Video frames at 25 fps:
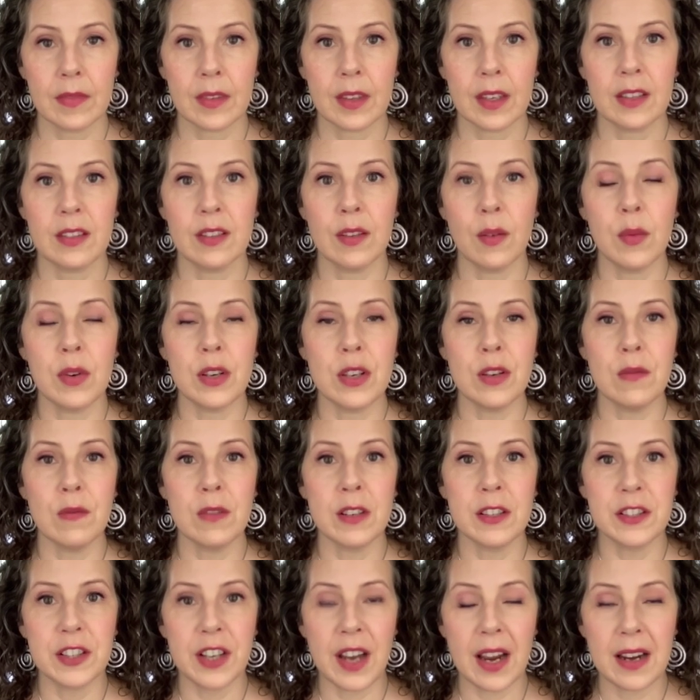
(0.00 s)
So when you
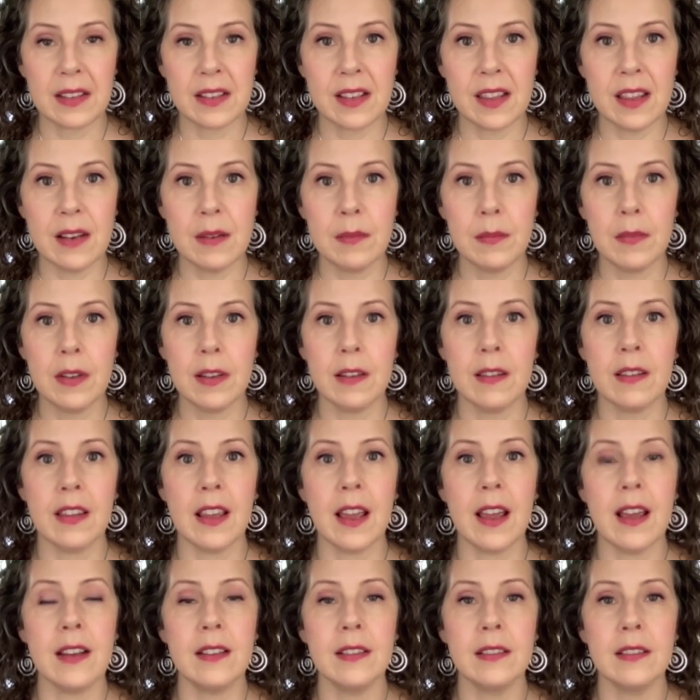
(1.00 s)
reject them,
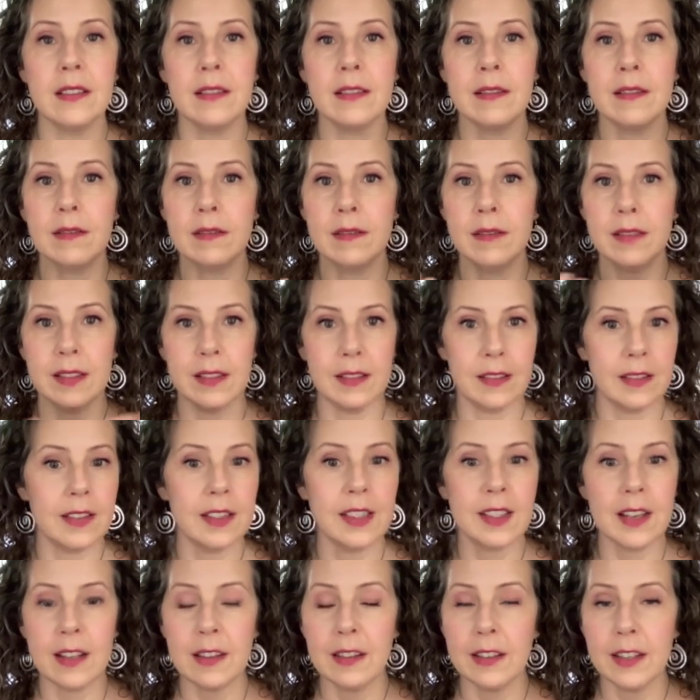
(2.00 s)
then
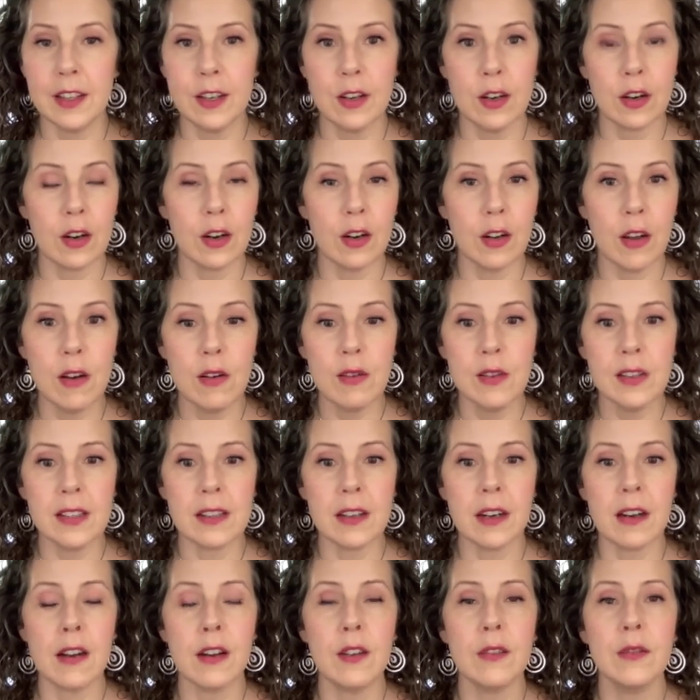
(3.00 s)
suddenly you're closed
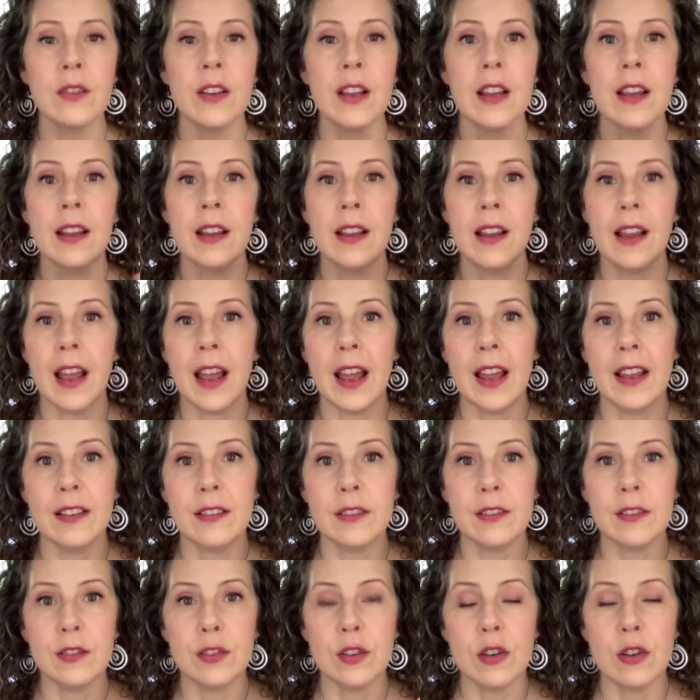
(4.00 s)
off
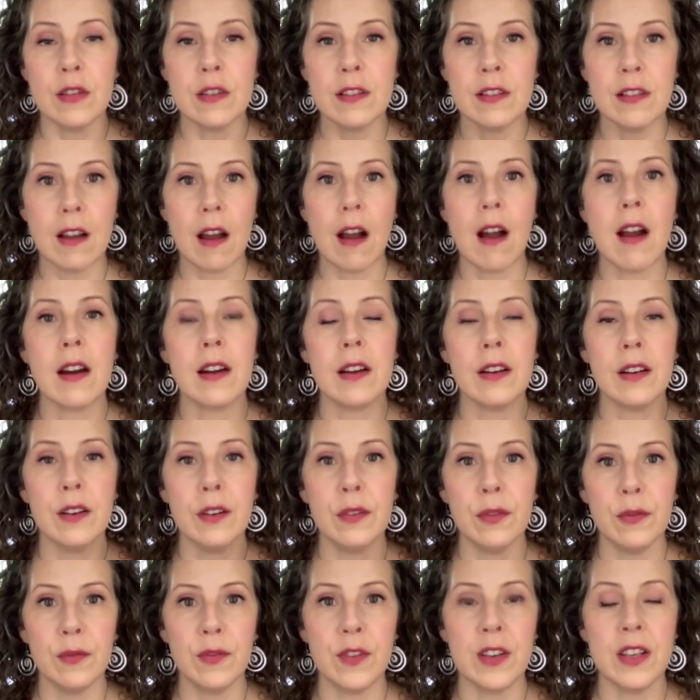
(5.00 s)
and you're not going to
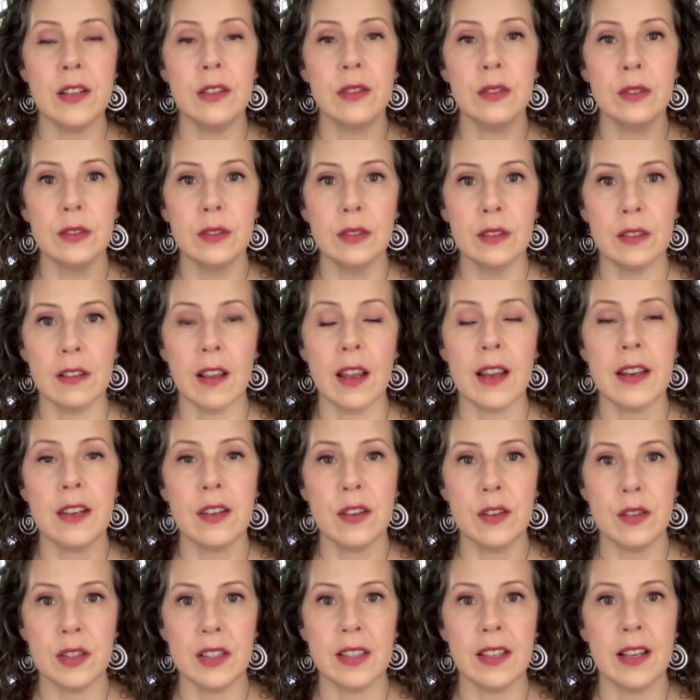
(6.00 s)
feel like
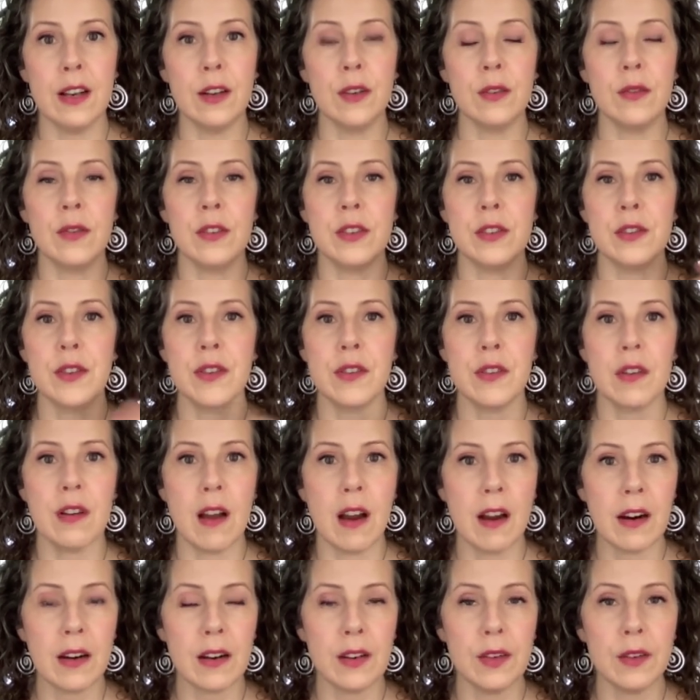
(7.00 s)
yourself, because you're
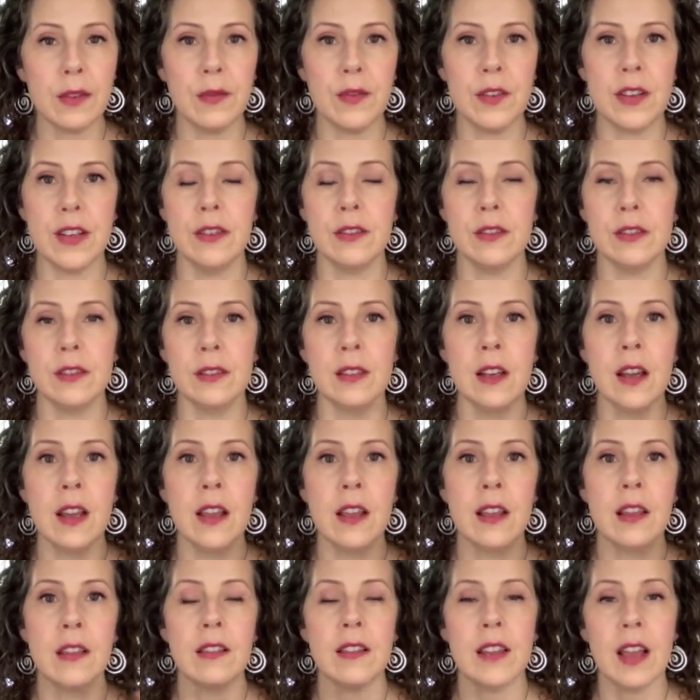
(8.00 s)
not going to feel
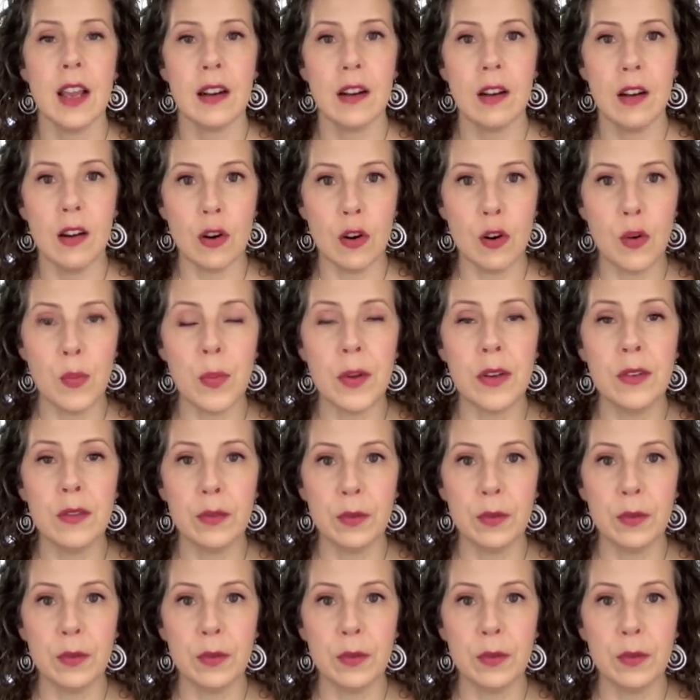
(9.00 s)
that open